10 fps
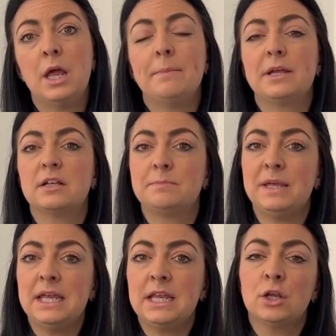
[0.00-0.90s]
because
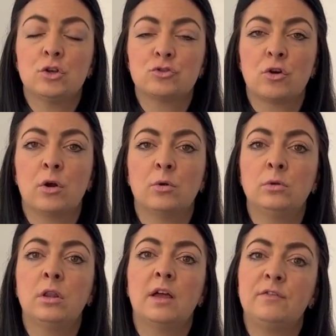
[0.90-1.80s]
being in
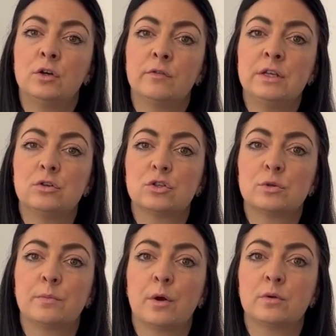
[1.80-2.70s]
control of your induction
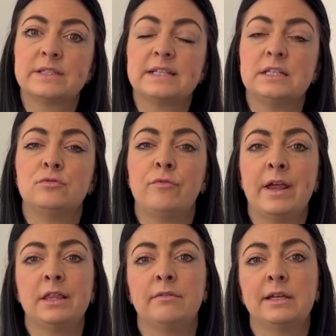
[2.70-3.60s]
process is
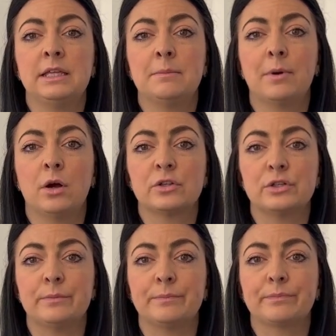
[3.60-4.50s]
really, really
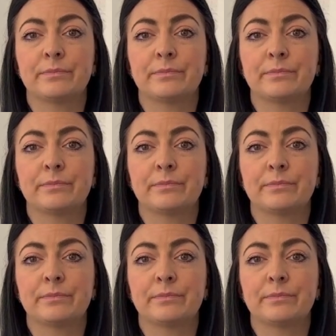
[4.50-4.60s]
important.